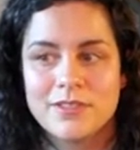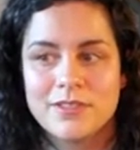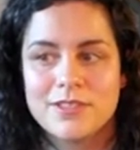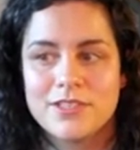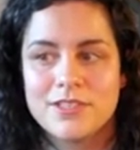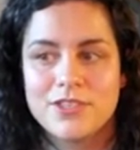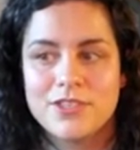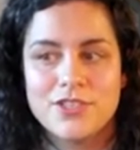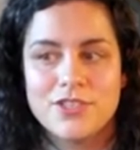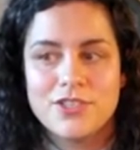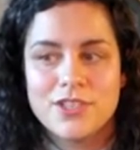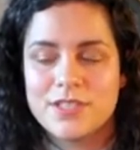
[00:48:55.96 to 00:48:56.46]

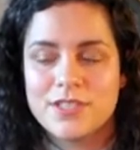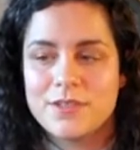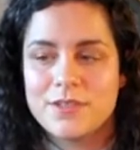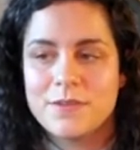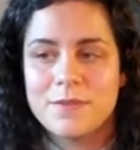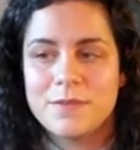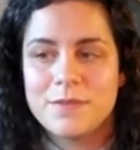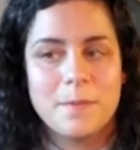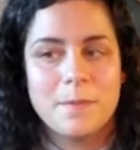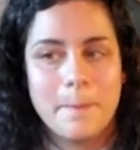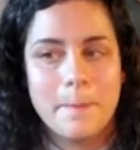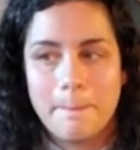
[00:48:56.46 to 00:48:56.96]
to just
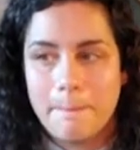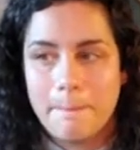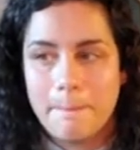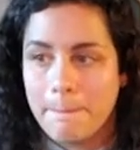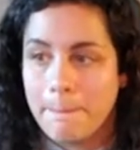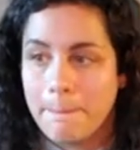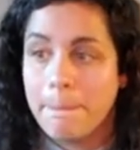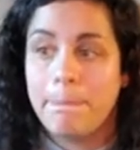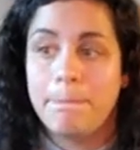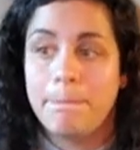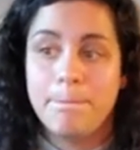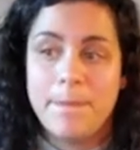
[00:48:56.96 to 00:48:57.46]

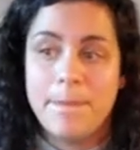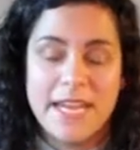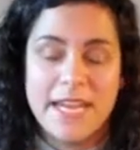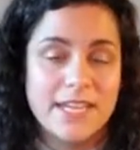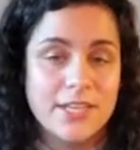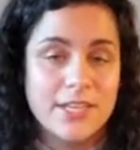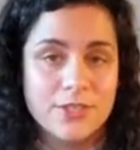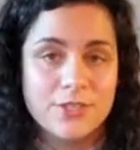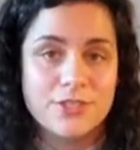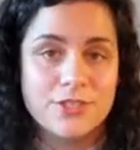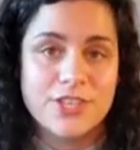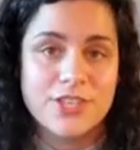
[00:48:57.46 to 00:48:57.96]
make
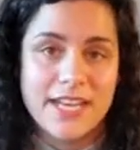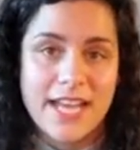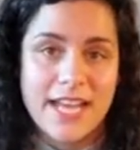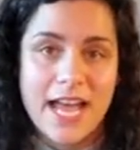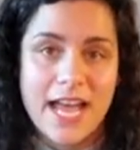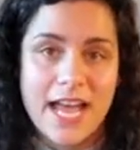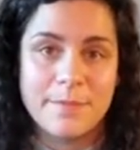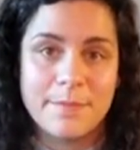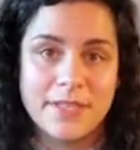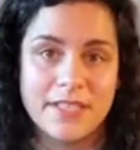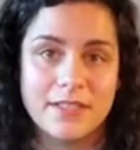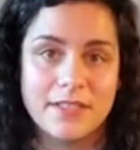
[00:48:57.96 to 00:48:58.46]
your shit
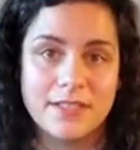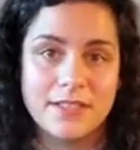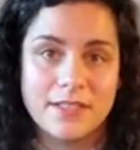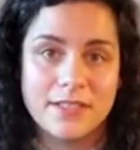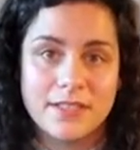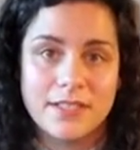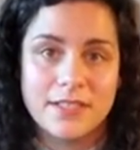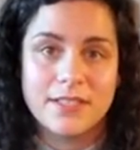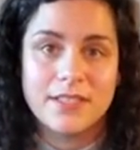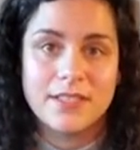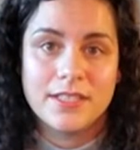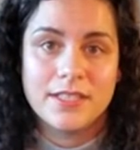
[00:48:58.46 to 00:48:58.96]
happen,
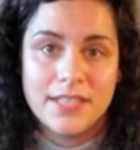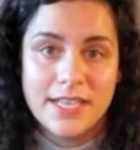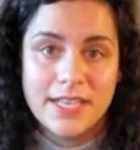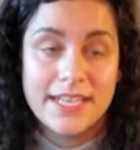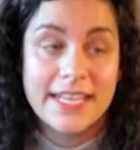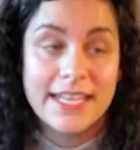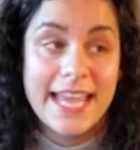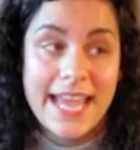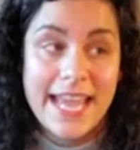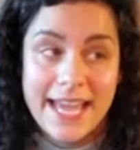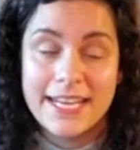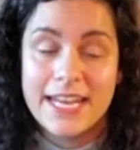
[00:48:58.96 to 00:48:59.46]

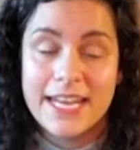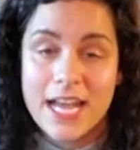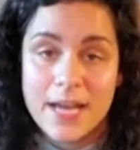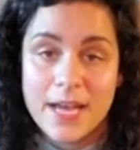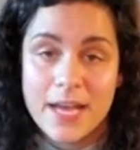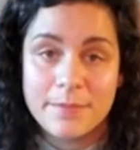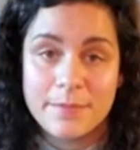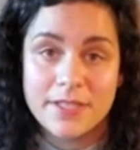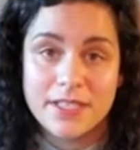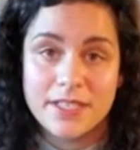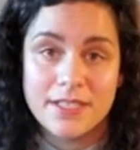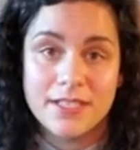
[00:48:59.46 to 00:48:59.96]
it can
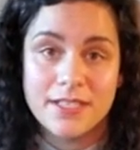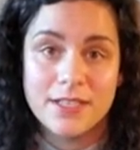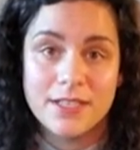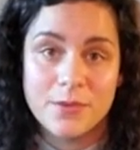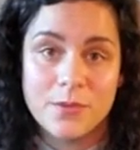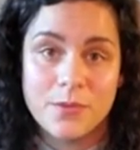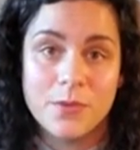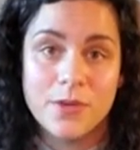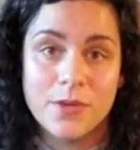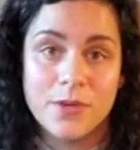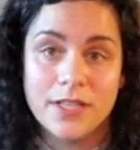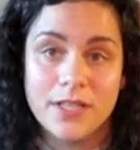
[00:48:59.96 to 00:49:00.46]
happen and
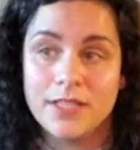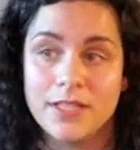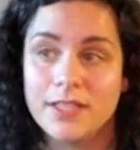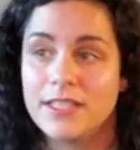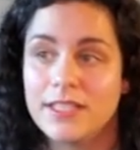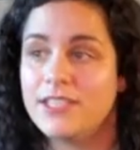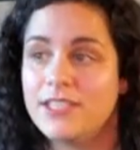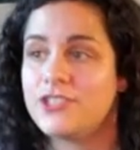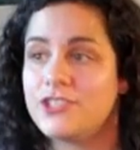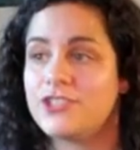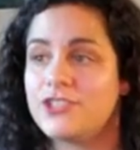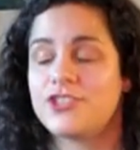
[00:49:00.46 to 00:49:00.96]
it will.
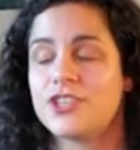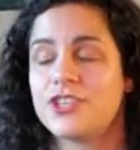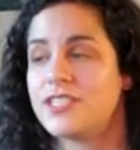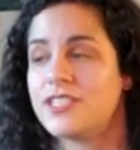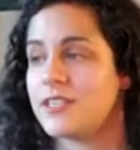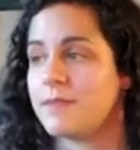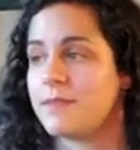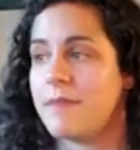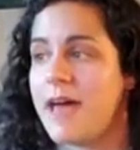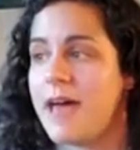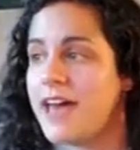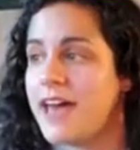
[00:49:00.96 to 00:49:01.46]
It's just
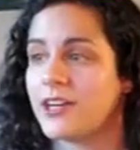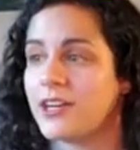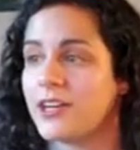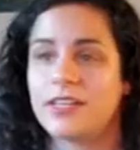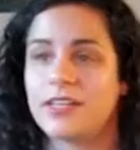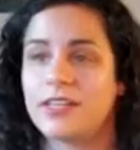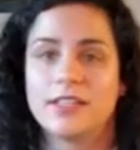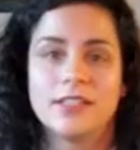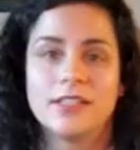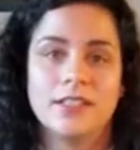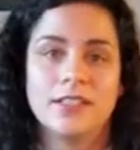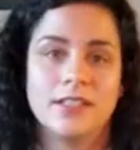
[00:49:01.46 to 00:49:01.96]
a
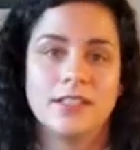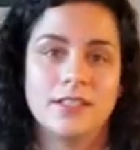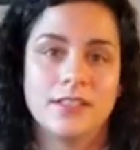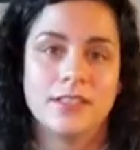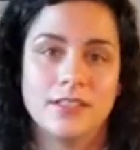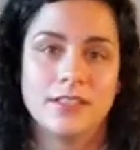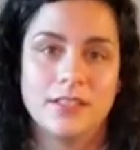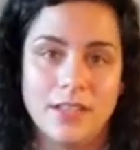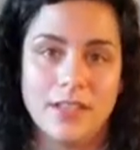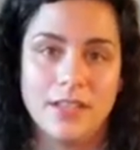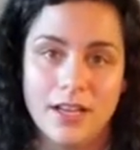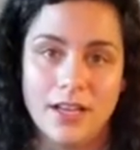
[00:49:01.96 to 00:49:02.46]
matter
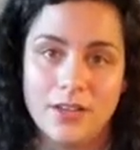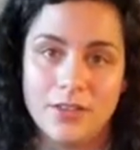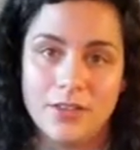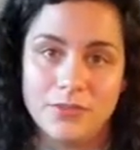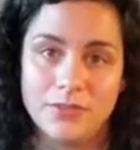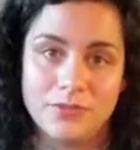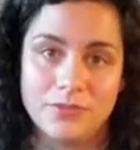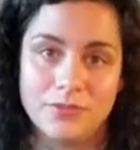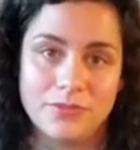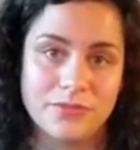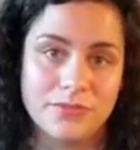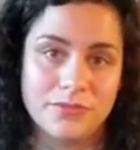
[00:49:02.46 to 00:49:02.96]

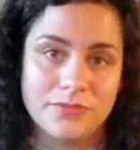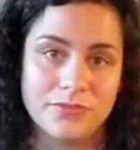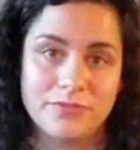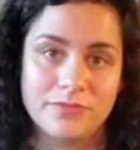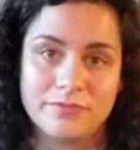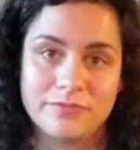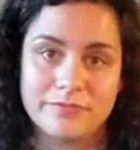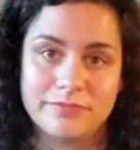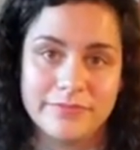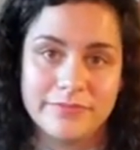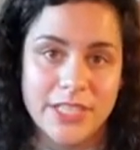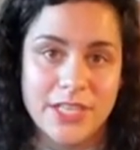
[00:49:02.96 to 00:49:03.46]
of,
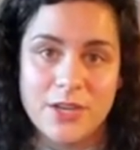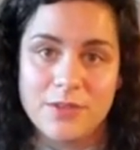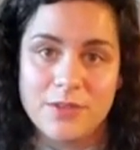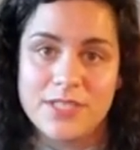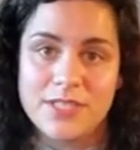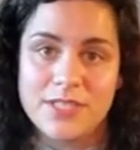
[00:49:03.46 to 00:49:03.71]
you know,